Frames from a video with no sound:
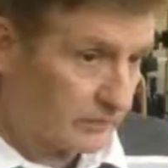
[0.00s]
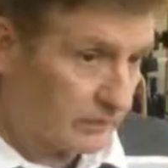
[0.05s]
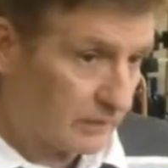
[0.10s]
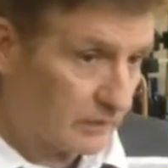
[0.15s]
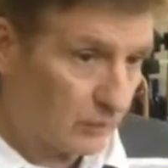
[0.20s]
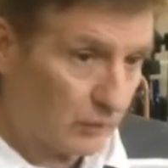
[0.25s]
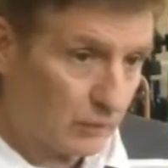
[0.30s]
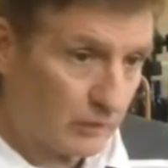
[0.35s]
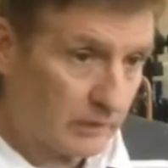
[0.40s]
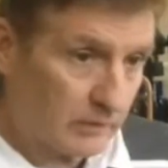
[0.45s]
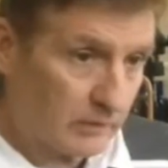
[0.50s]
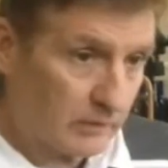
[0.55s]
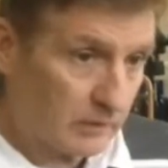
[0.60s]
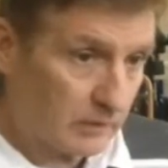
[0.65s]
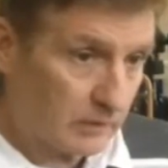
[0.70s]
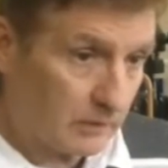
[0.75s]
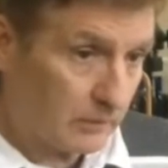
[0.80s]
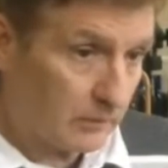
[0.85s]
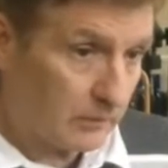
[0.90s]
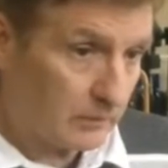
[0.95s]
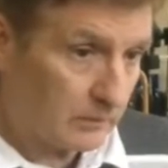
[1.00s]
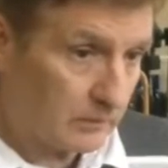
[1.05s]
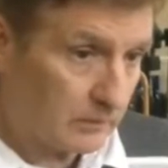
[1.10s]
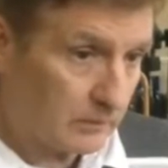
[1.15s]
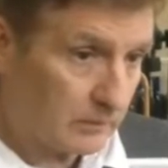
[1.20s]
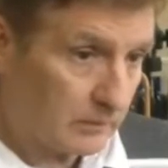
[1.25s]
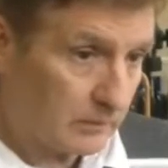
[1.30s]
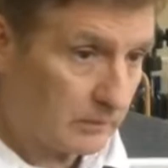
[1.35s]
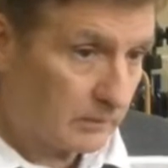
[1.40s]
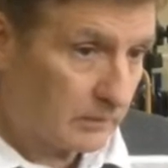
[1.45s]
like walking on glue.
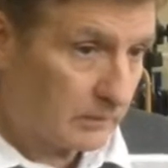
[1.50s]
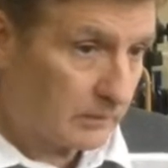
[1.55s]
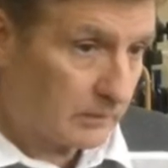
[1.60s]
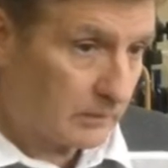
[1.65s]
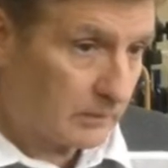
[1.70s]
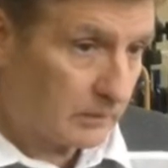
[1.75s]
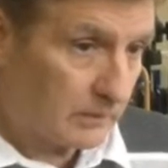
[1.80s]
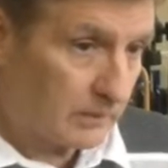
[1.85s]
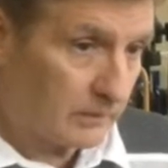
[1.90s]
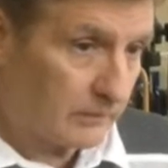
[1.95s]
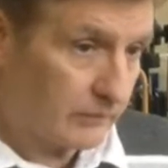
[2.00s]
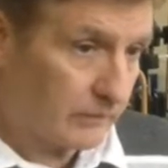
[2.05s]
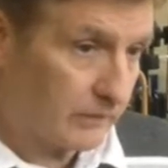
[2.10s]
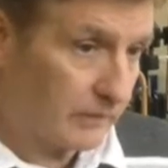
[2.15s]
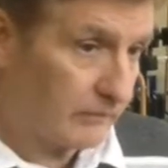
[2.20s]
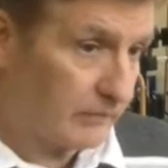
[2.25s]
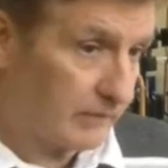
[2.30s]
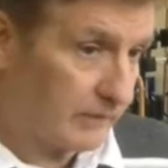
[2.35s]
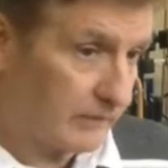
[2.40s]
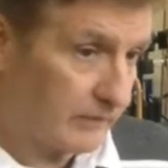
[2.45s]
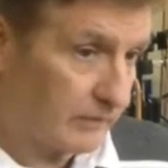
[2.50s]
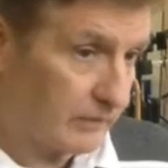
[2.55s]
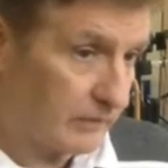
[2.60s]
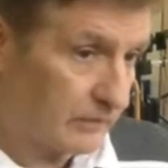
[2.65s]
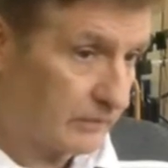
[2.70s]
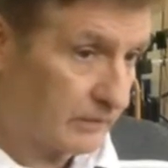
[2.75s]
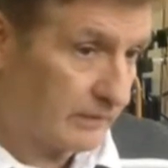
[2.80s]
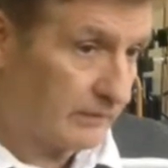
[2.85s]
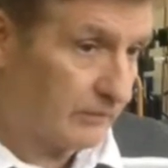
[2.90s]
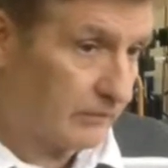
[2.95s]
I find it very
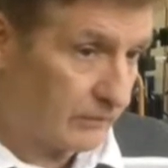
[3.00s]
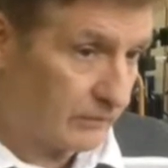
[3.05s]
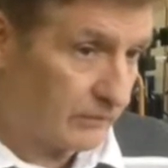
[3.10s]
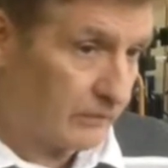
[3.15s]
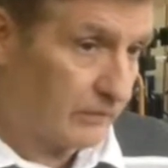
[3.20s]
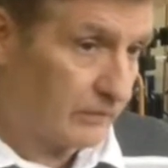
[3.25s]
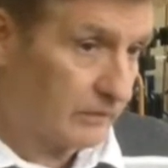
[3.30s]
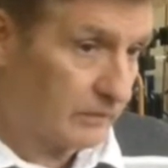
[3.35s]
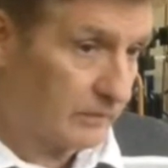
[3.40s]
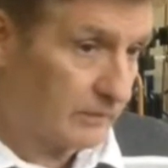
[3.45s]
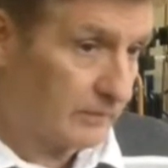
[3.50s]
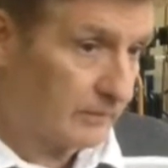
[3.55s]
difficult to lift a foot.